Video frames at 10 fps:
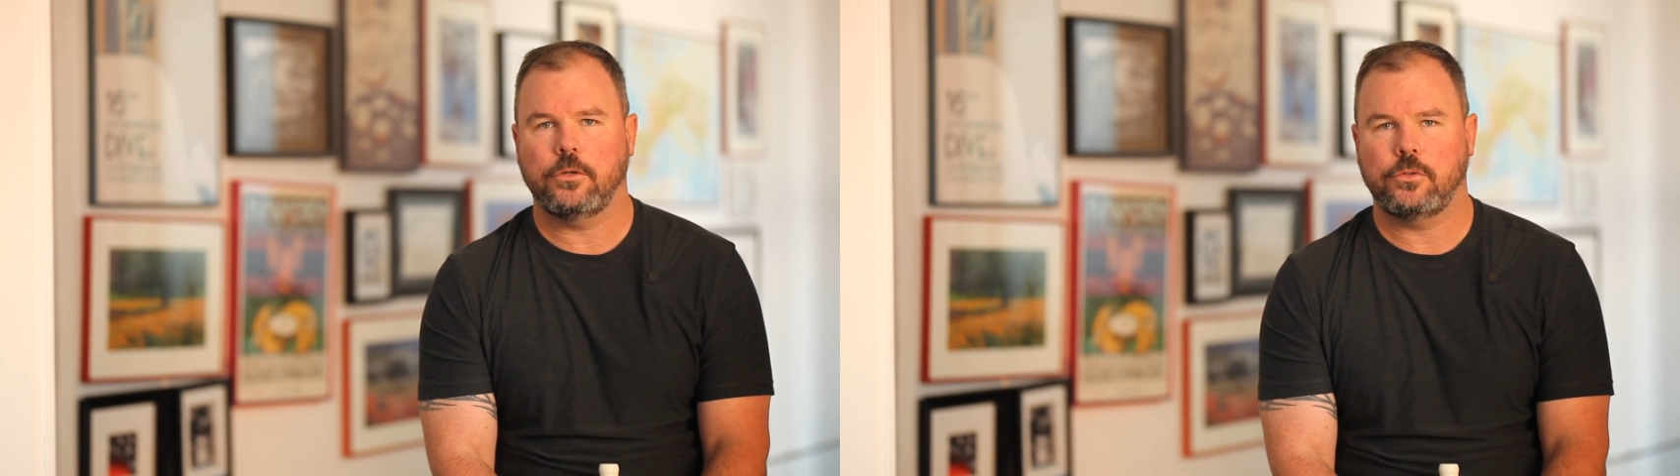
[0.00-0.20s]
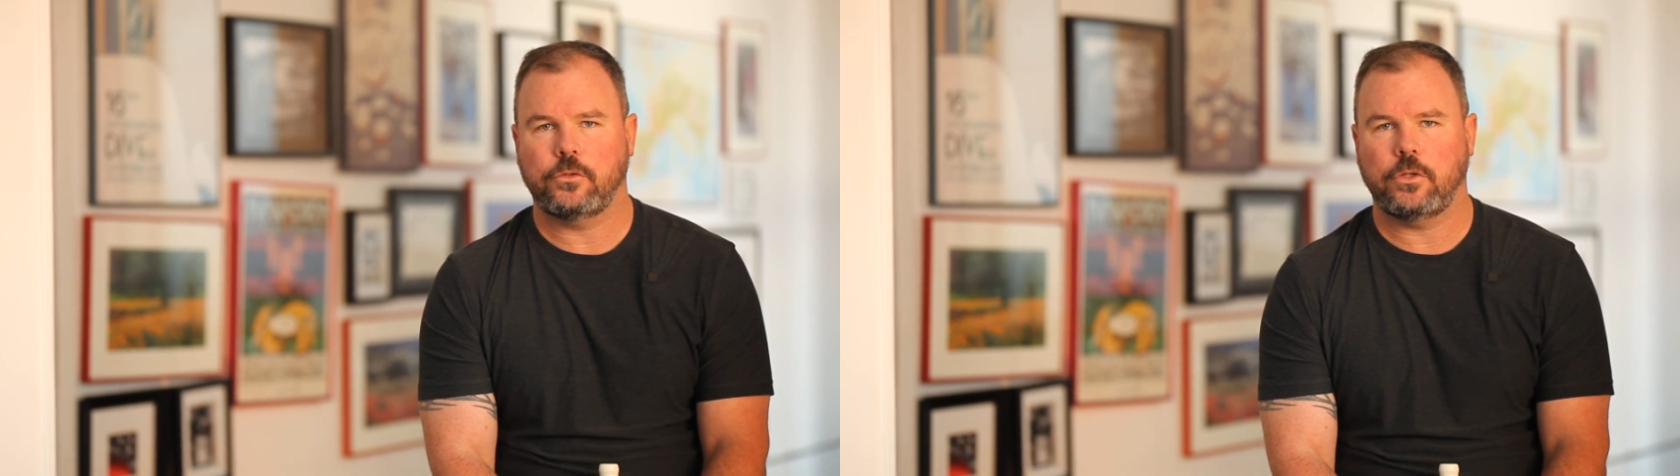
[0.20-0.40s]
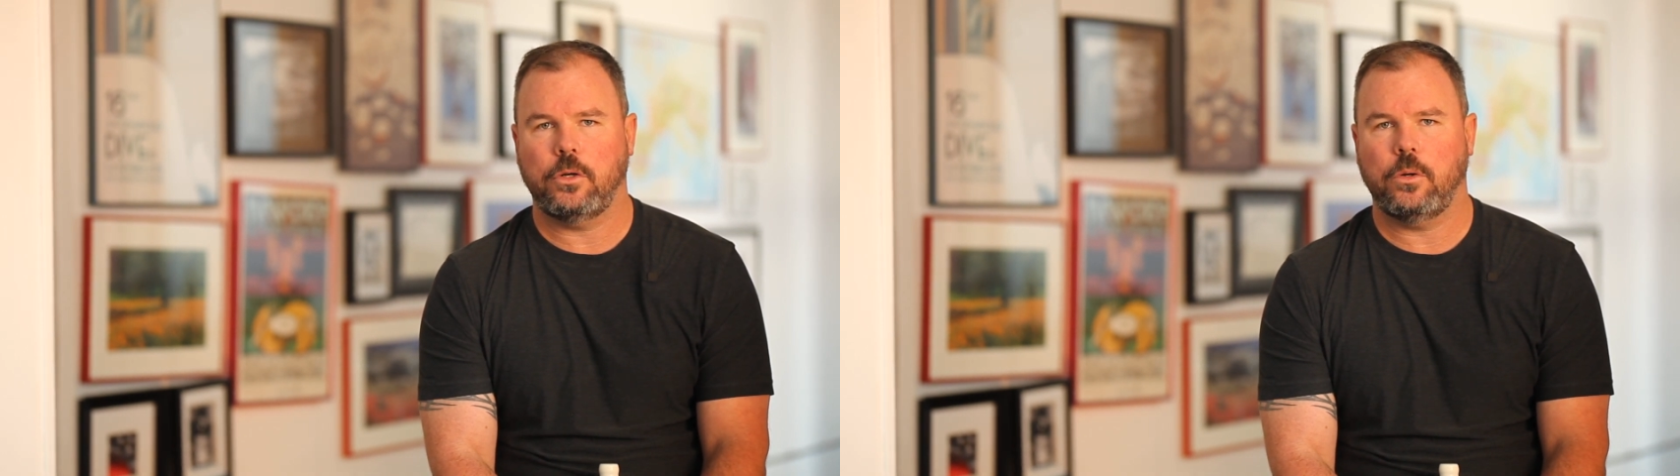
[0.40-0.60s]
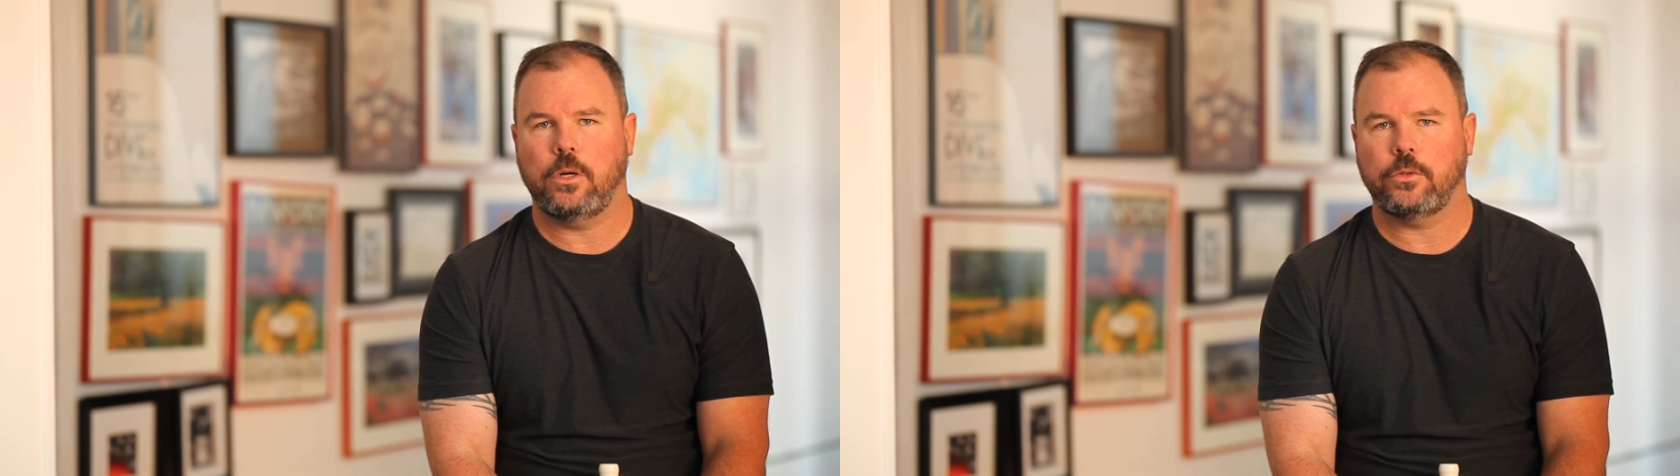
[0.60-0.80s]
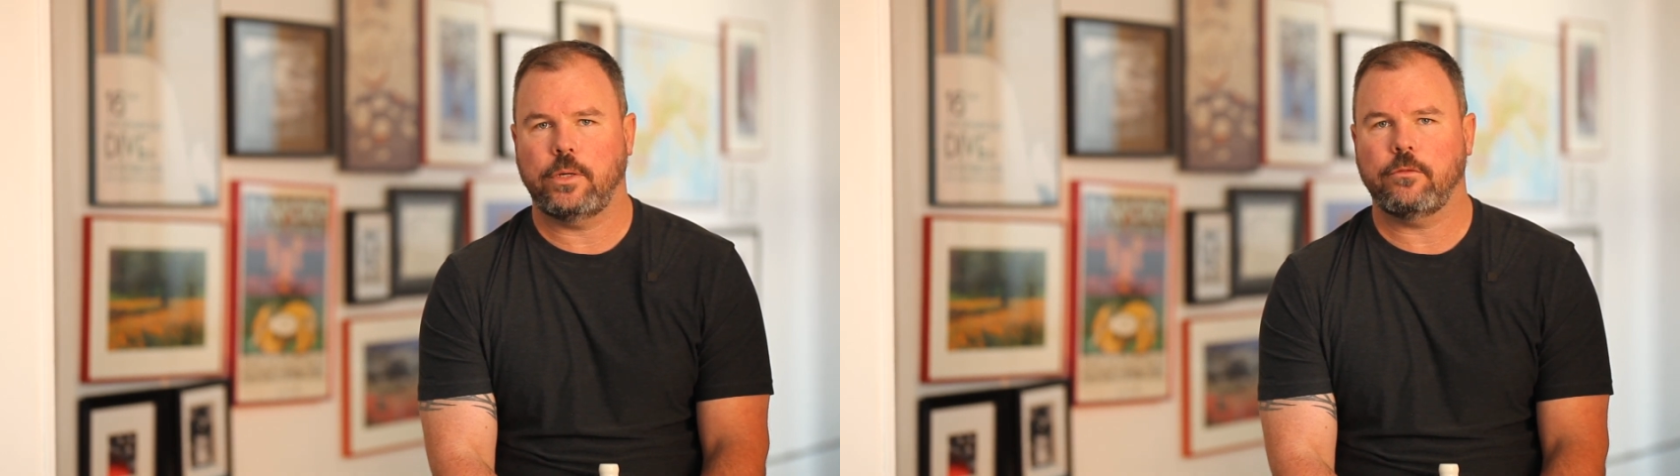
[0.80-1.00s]
Trousseau,
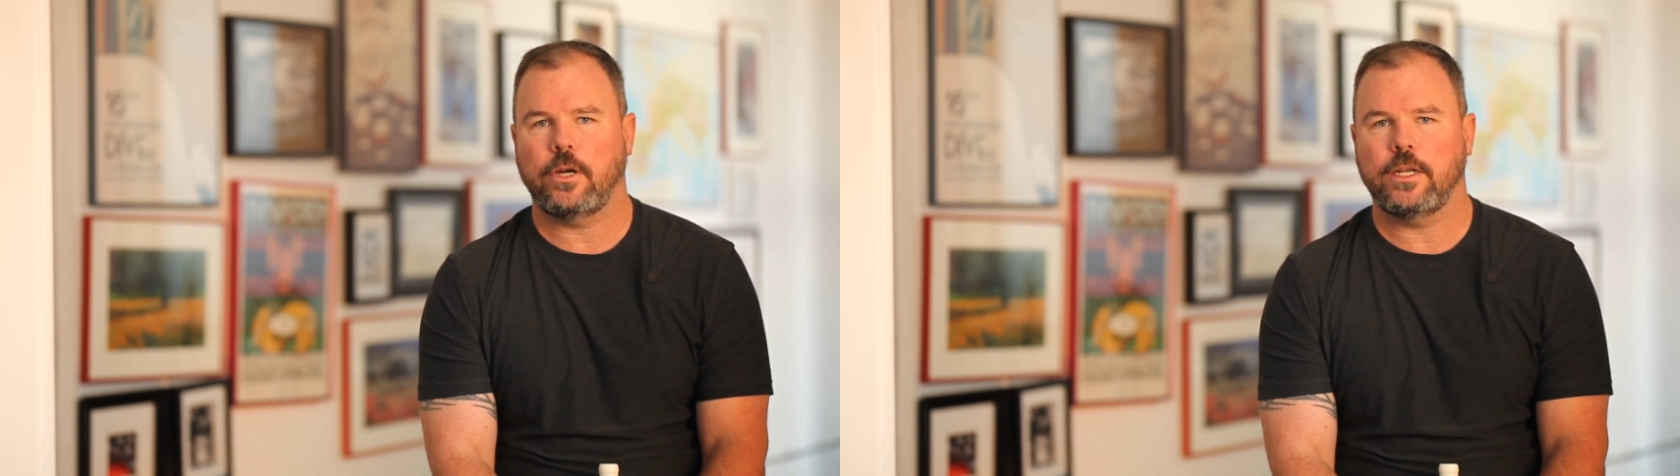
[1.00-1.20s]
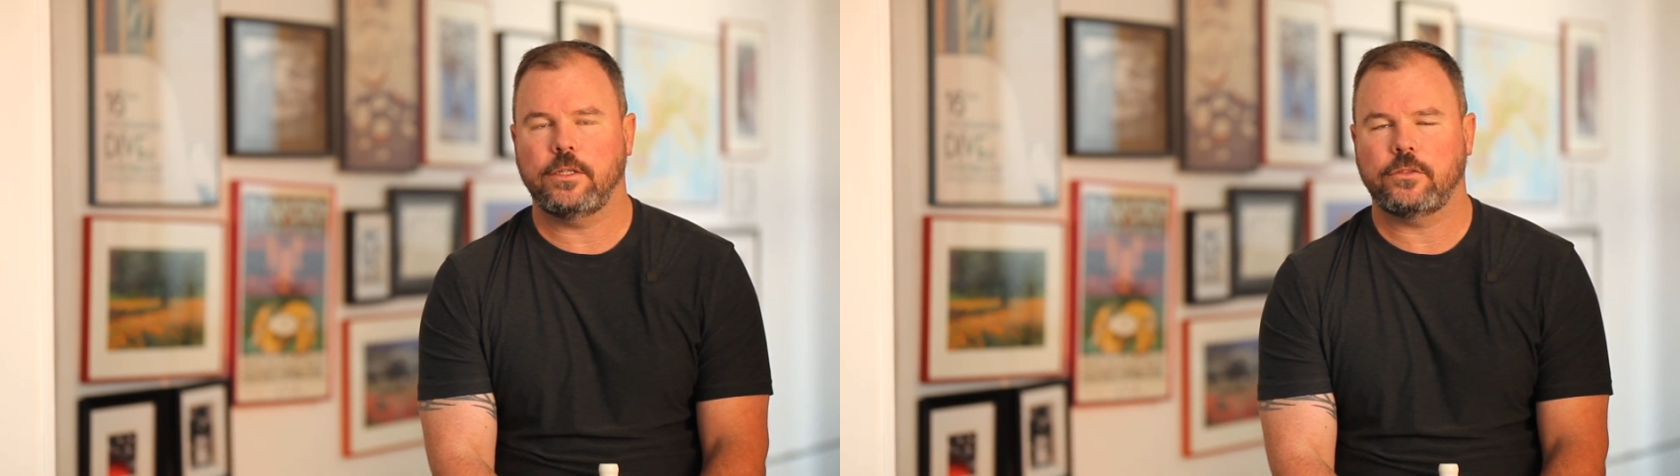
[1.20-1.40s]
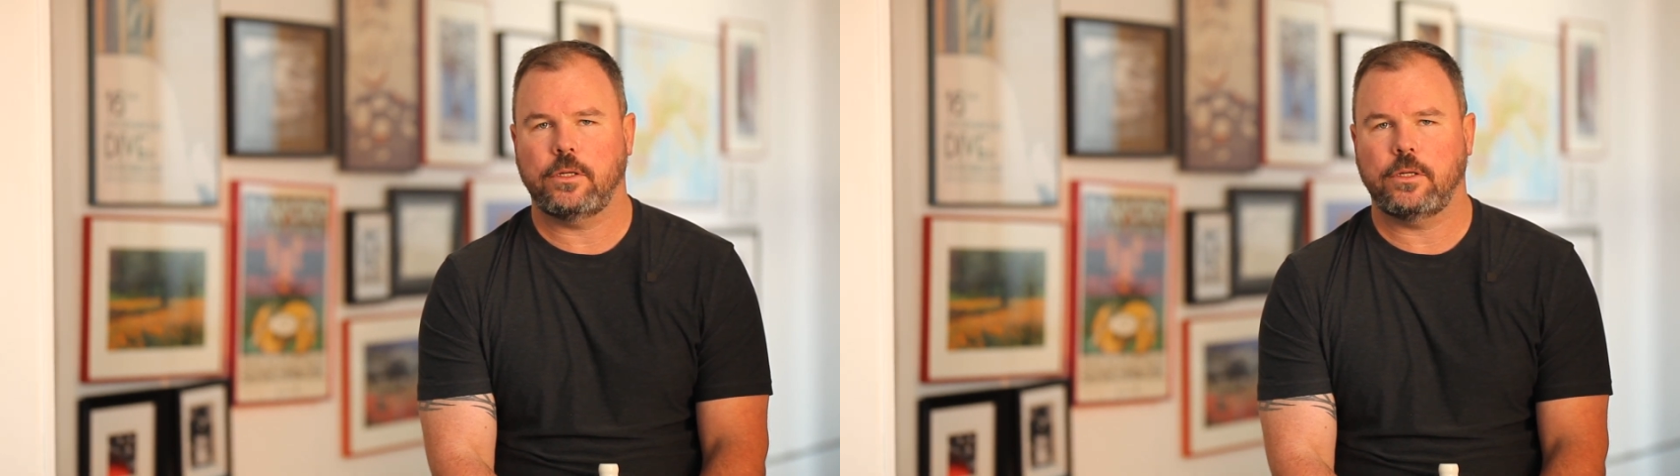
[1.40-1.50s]
on grape varieties